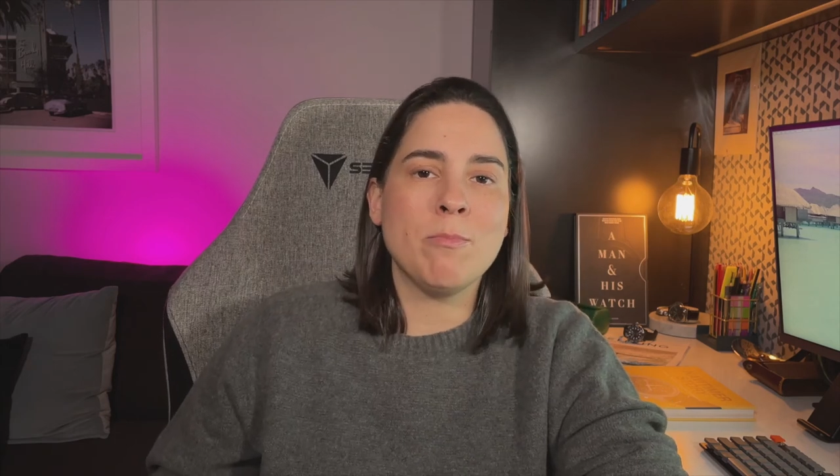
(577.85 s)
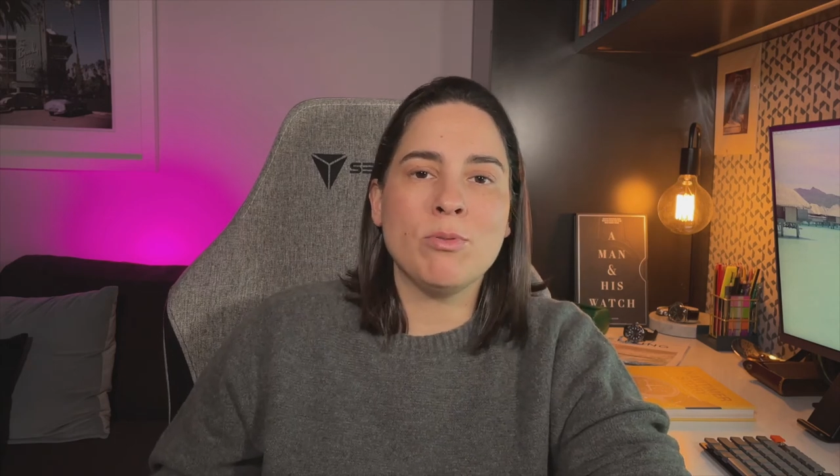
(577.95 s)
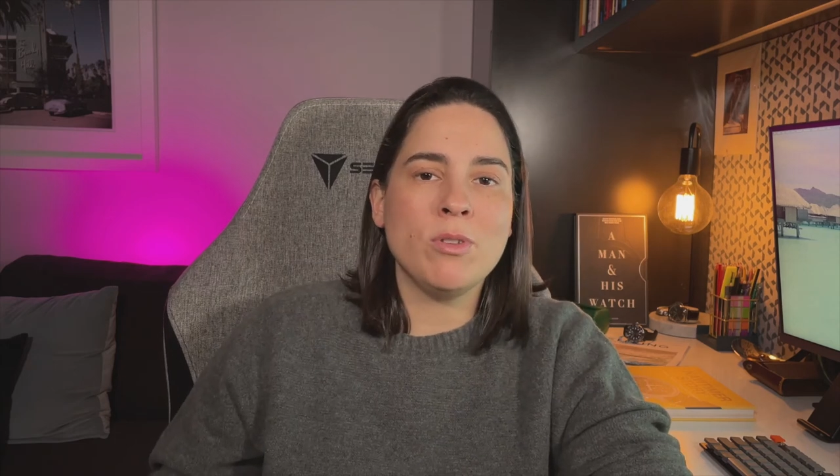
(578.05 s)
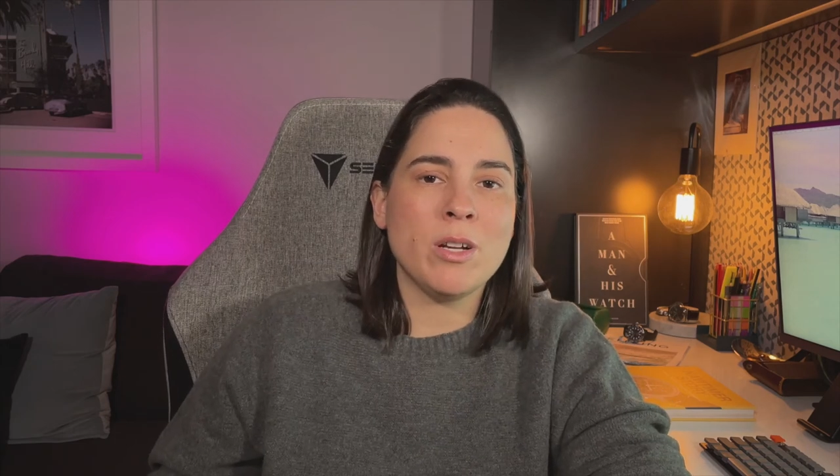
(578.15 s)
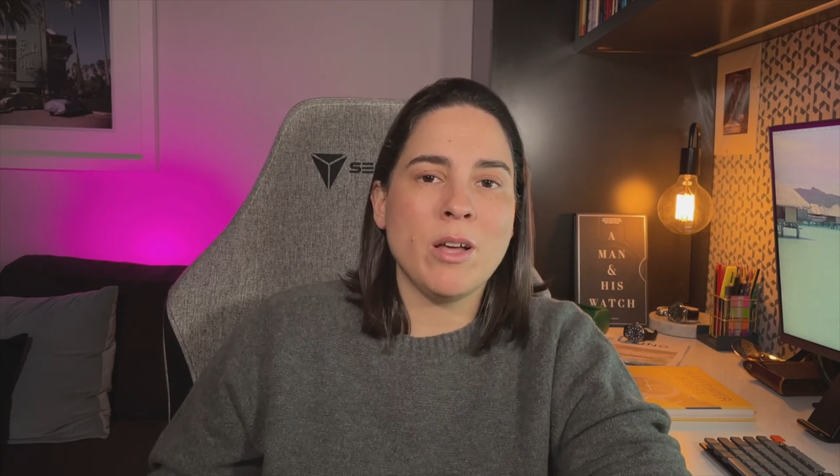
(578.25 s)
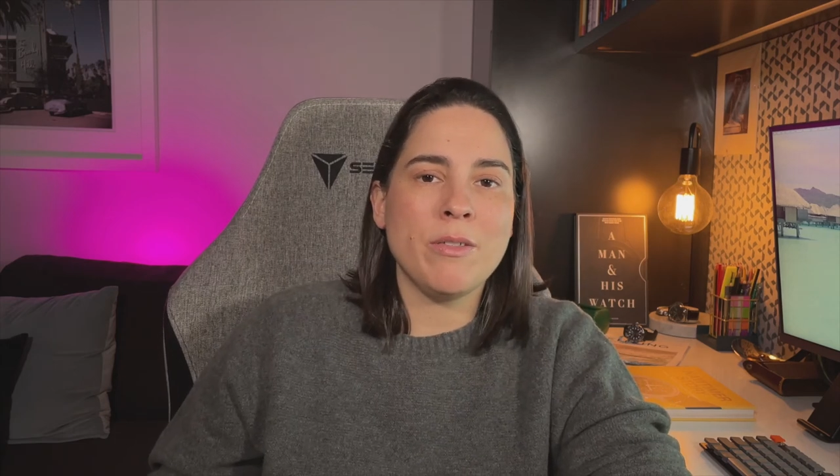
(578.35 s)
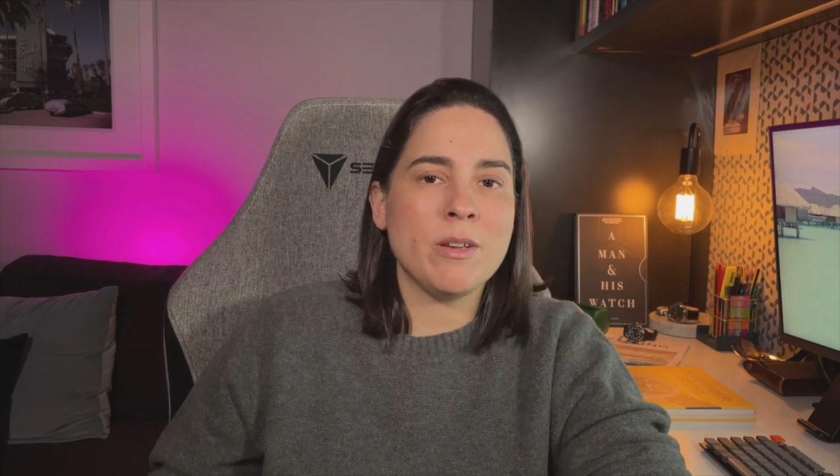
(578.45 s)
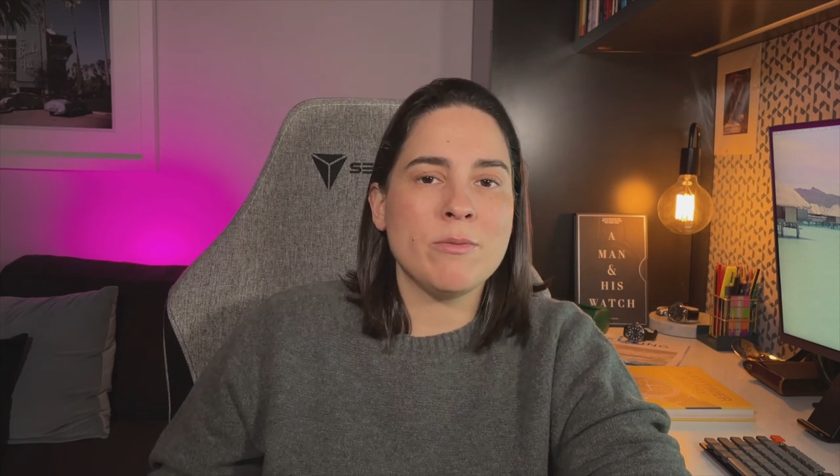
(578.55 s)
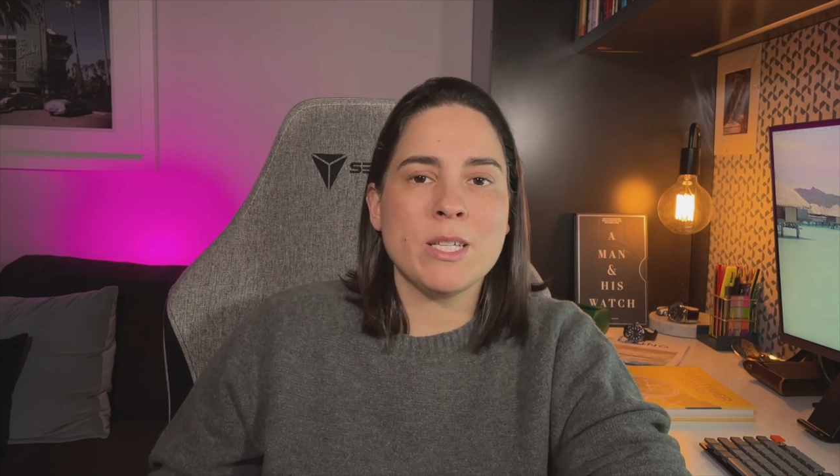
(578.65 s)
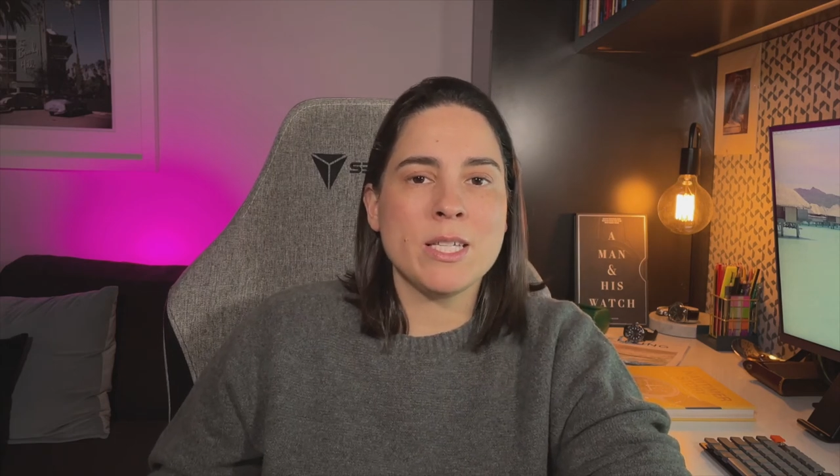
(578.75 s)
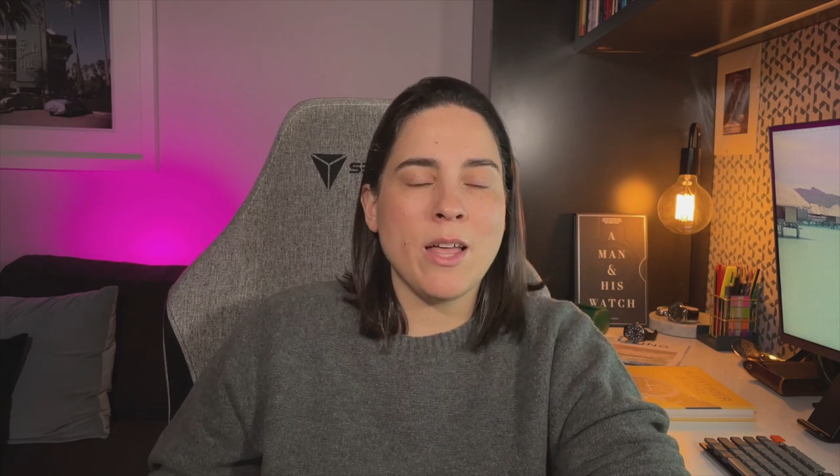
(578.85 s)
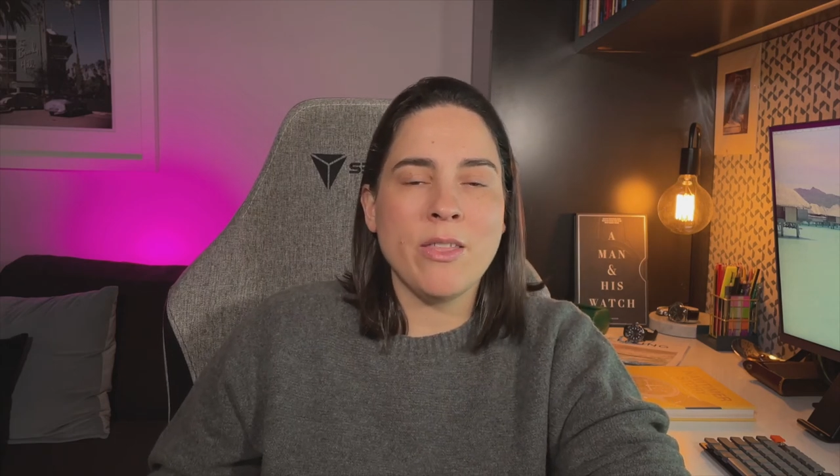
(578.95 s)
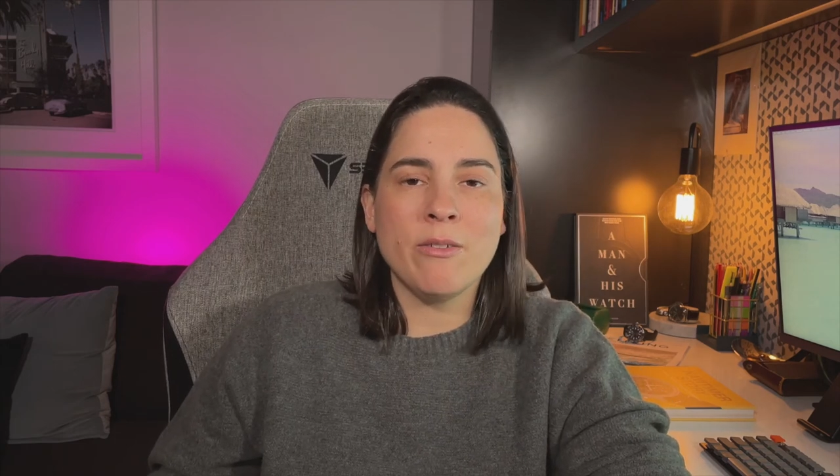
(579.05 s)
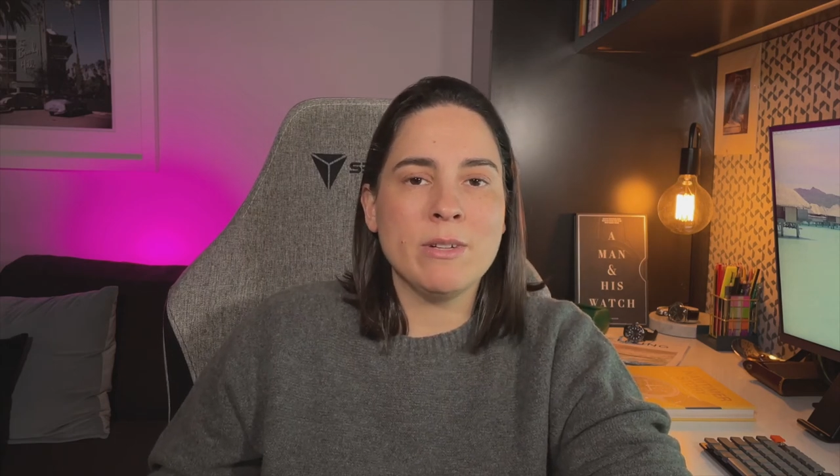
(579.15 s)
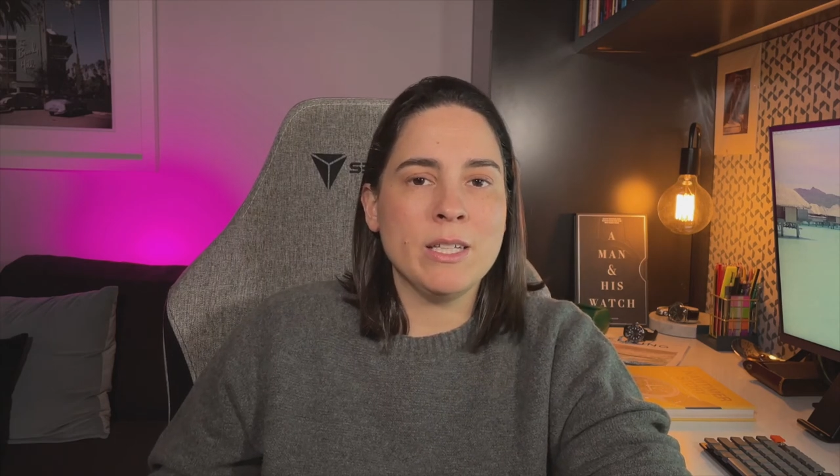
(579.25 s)
Bullitt I think was his
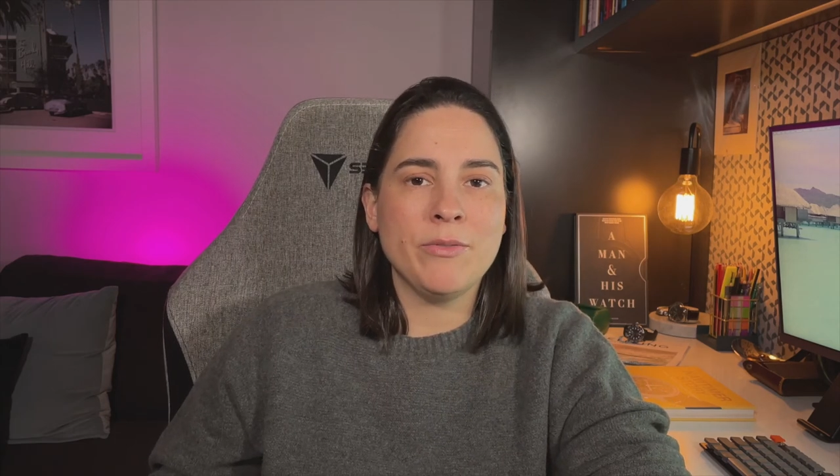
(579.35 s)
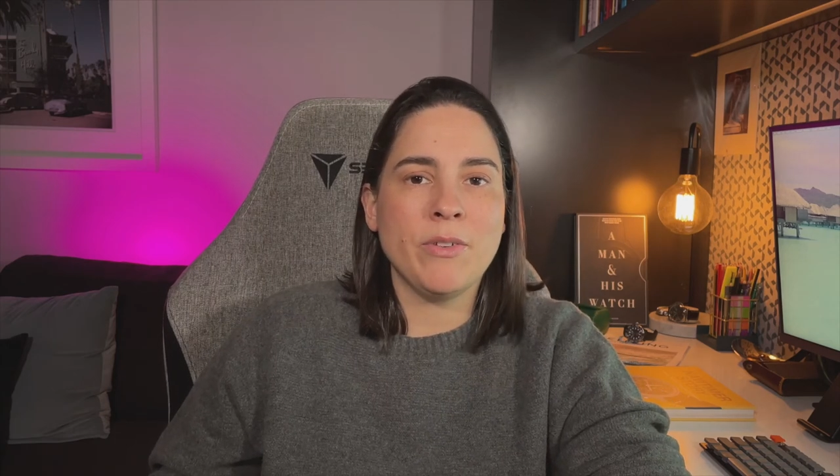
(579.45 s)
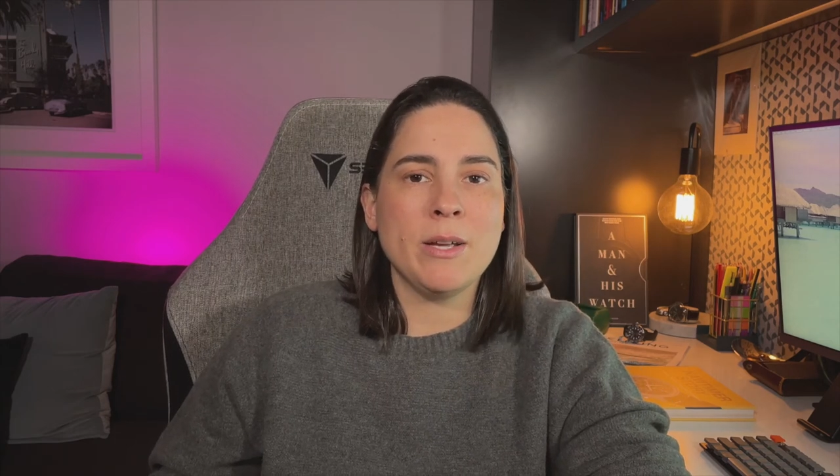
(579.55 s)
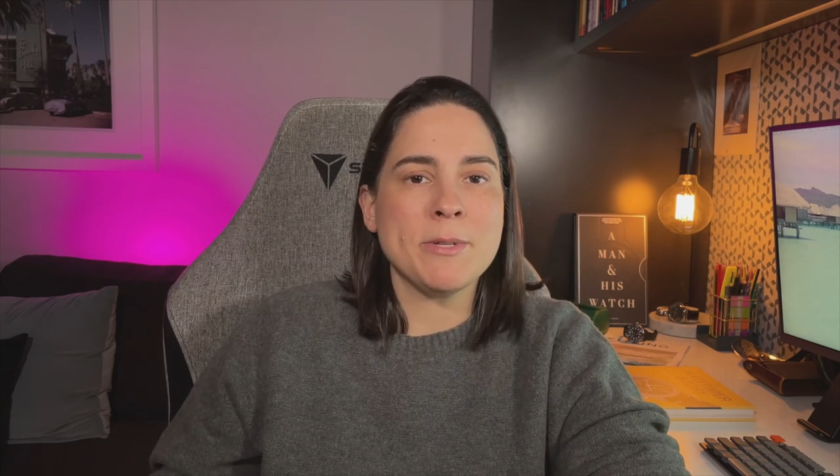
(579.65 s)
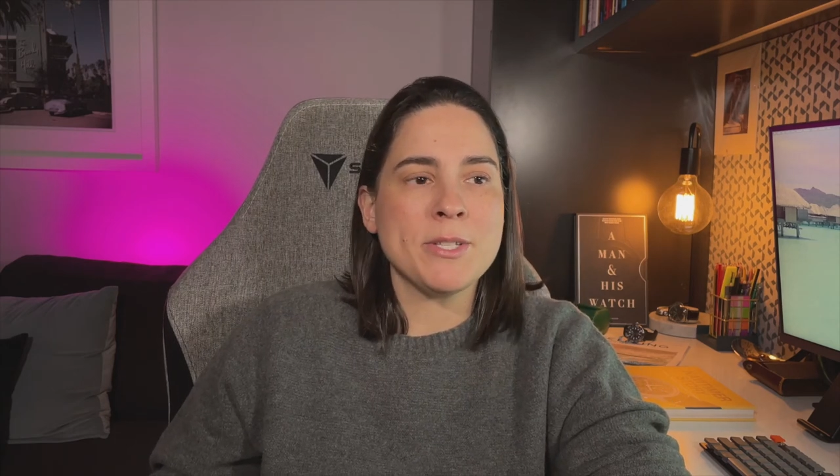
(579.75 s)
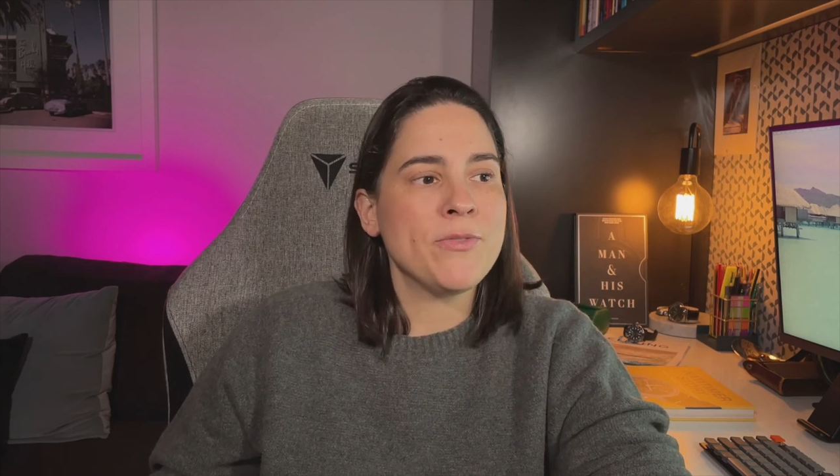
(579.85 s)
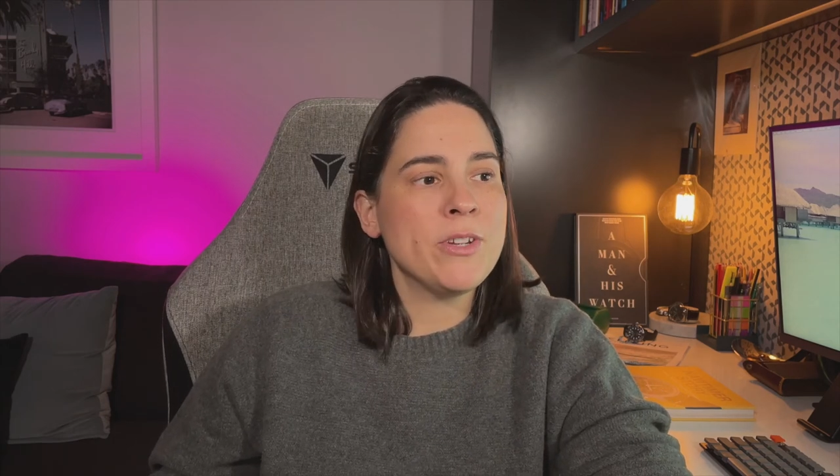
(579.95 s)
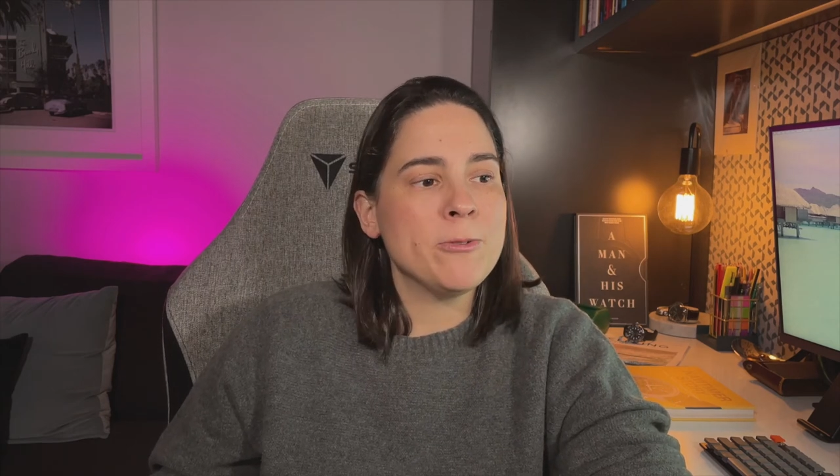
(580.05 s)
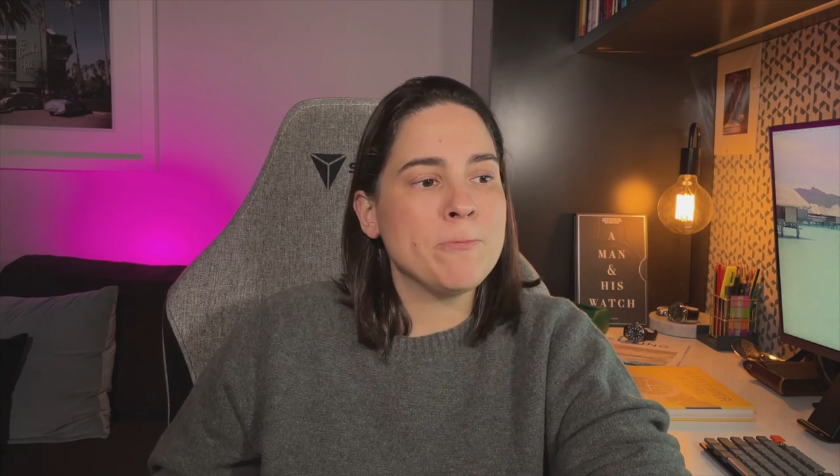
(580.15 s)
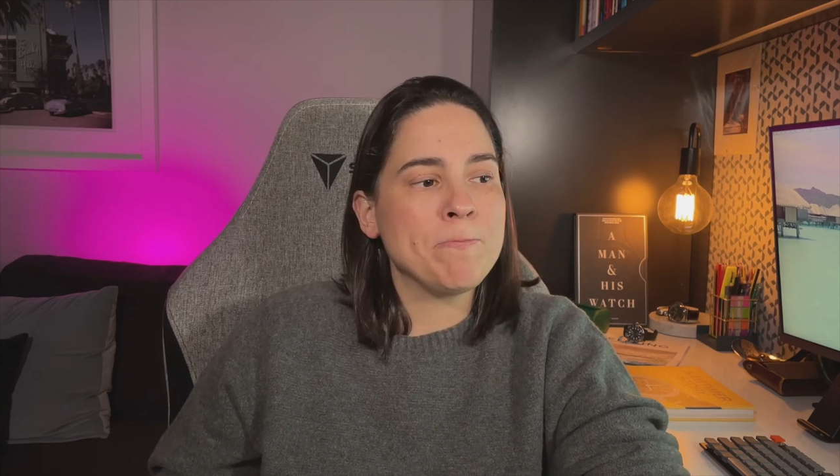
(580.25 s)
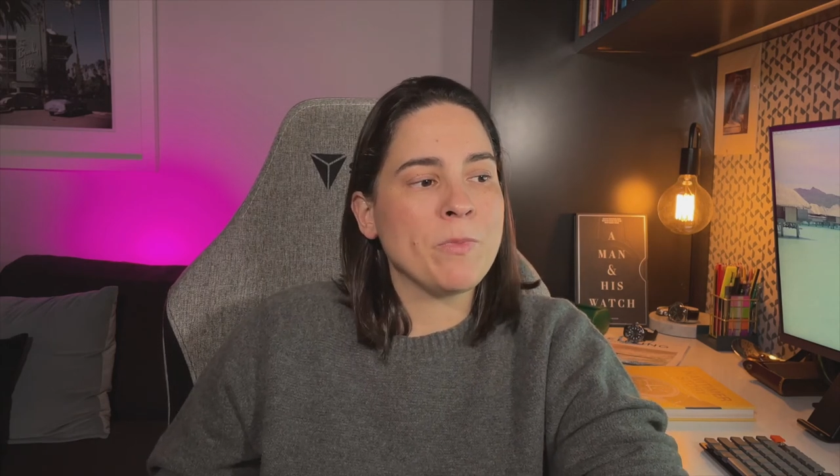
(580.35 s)
other really famous film